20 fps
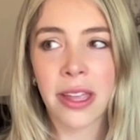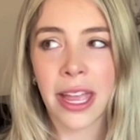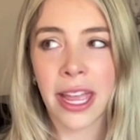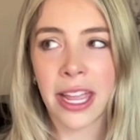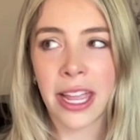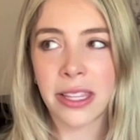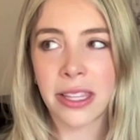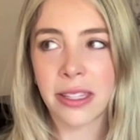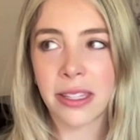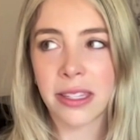
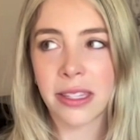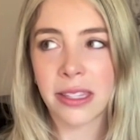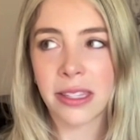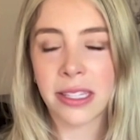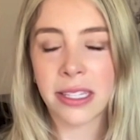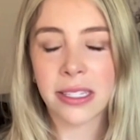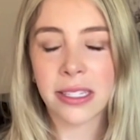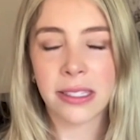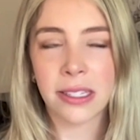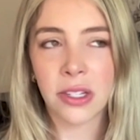at
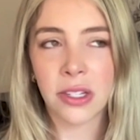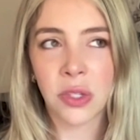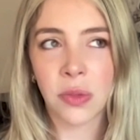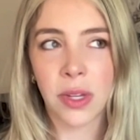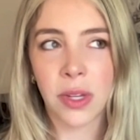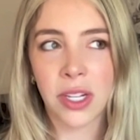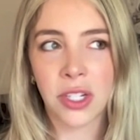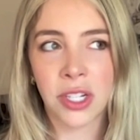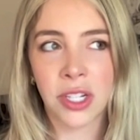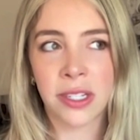these
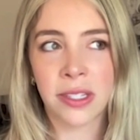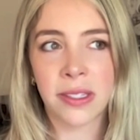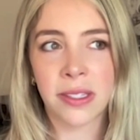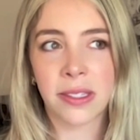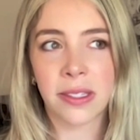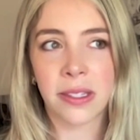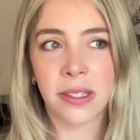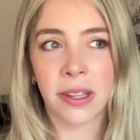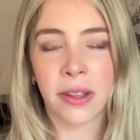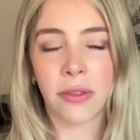
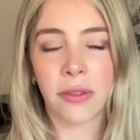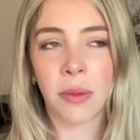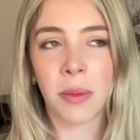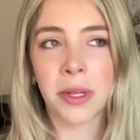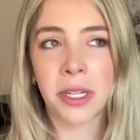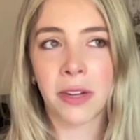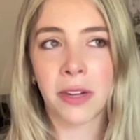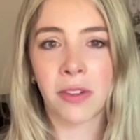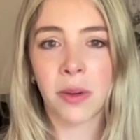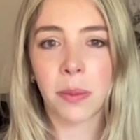situations
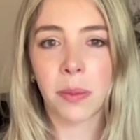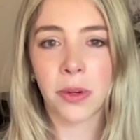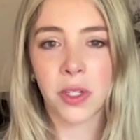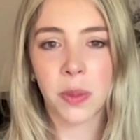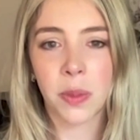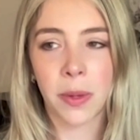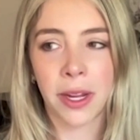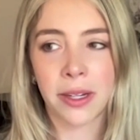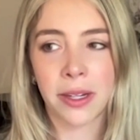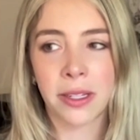from a different
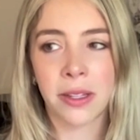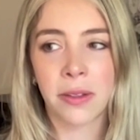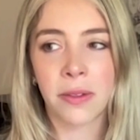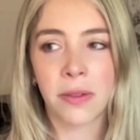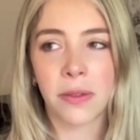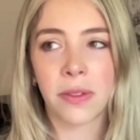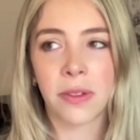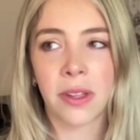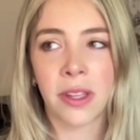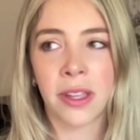
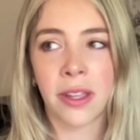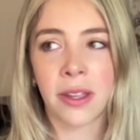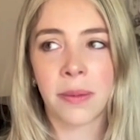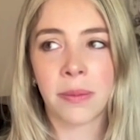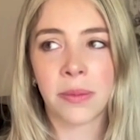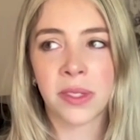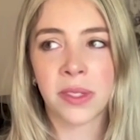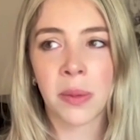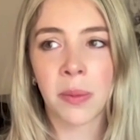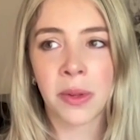perspective.
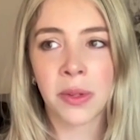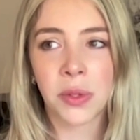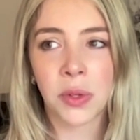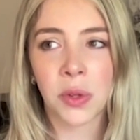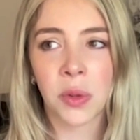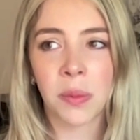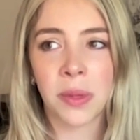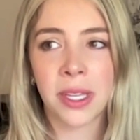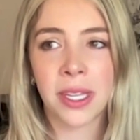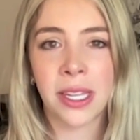Someone
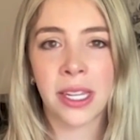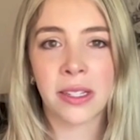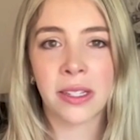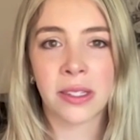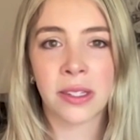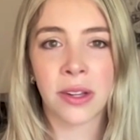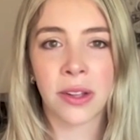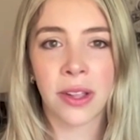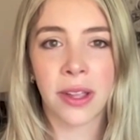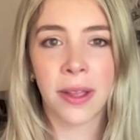told me
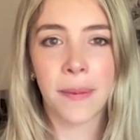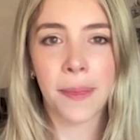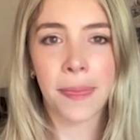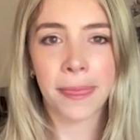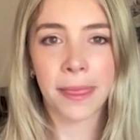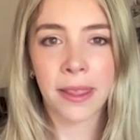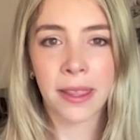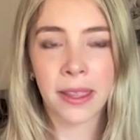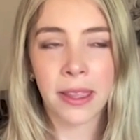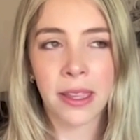it's
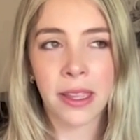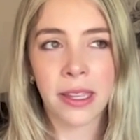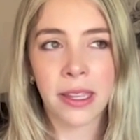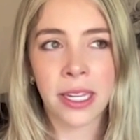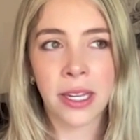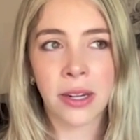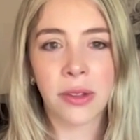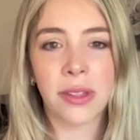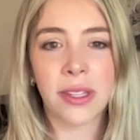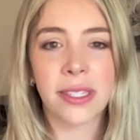not,
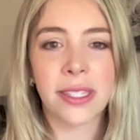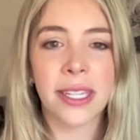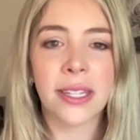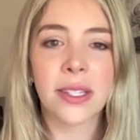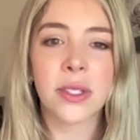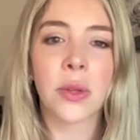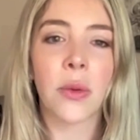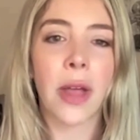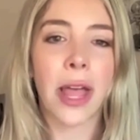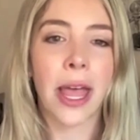these
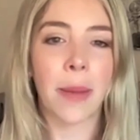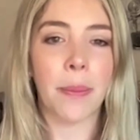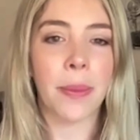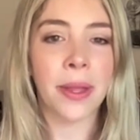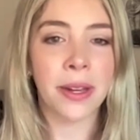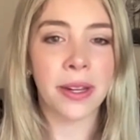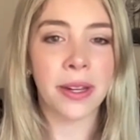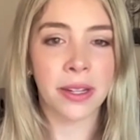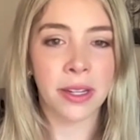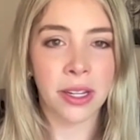things don't
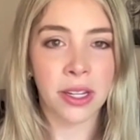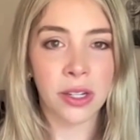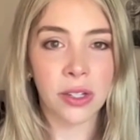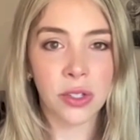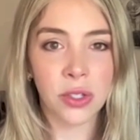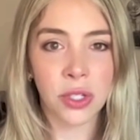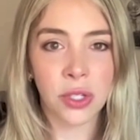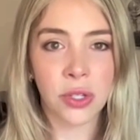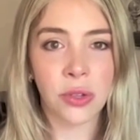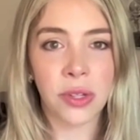happen
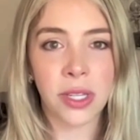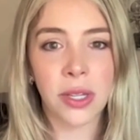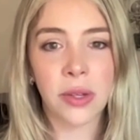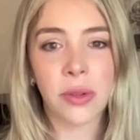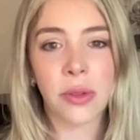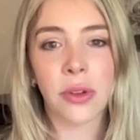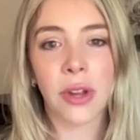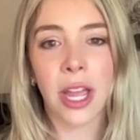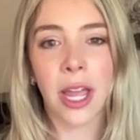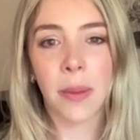to
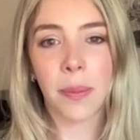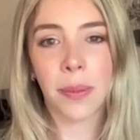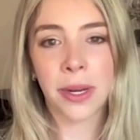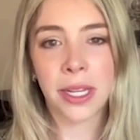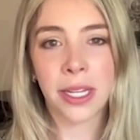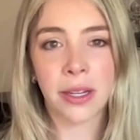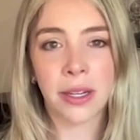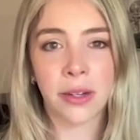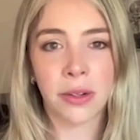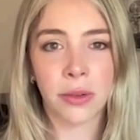you, they're
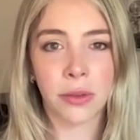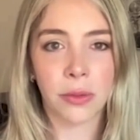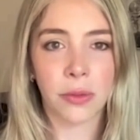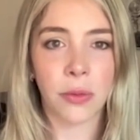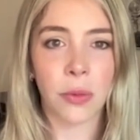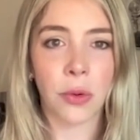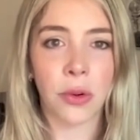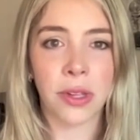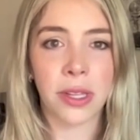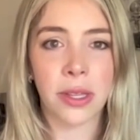happening
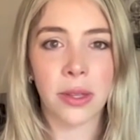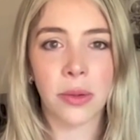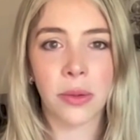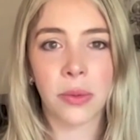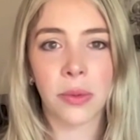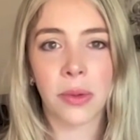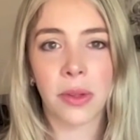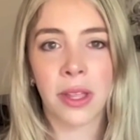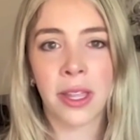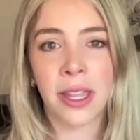for
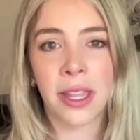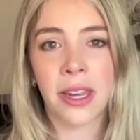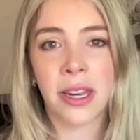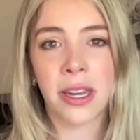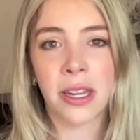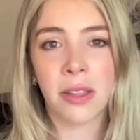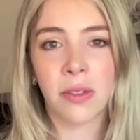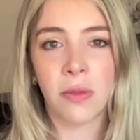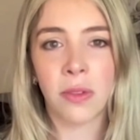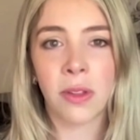you.
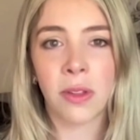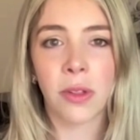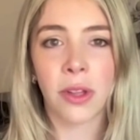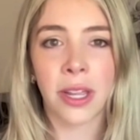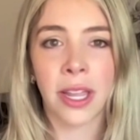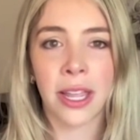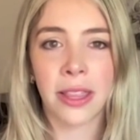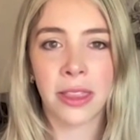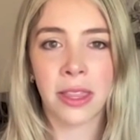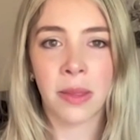And if you
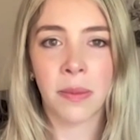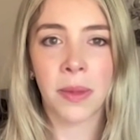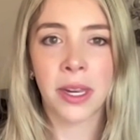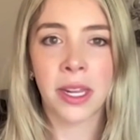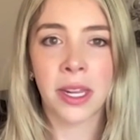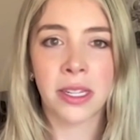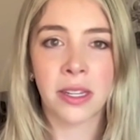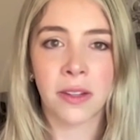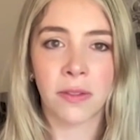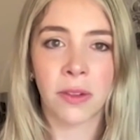look at them
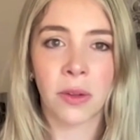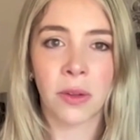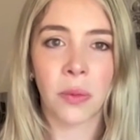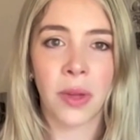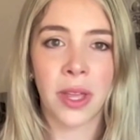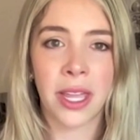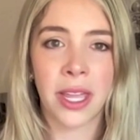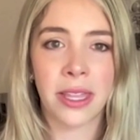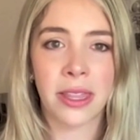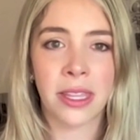in a
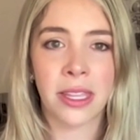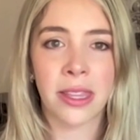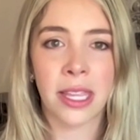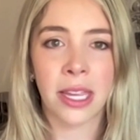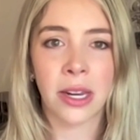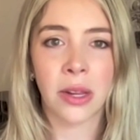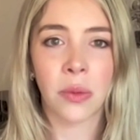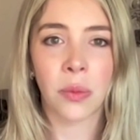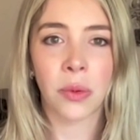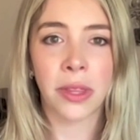different way, then
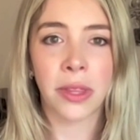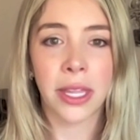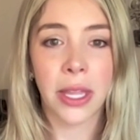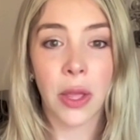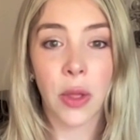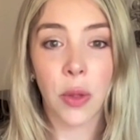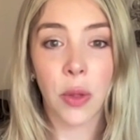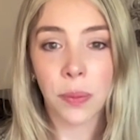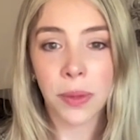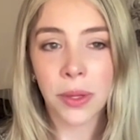that'll really
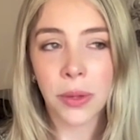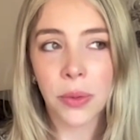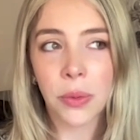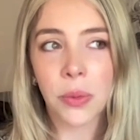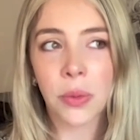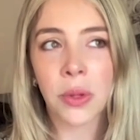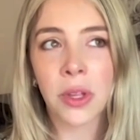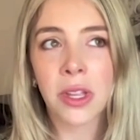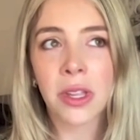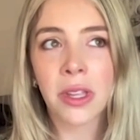help
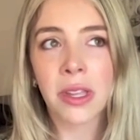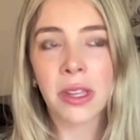you,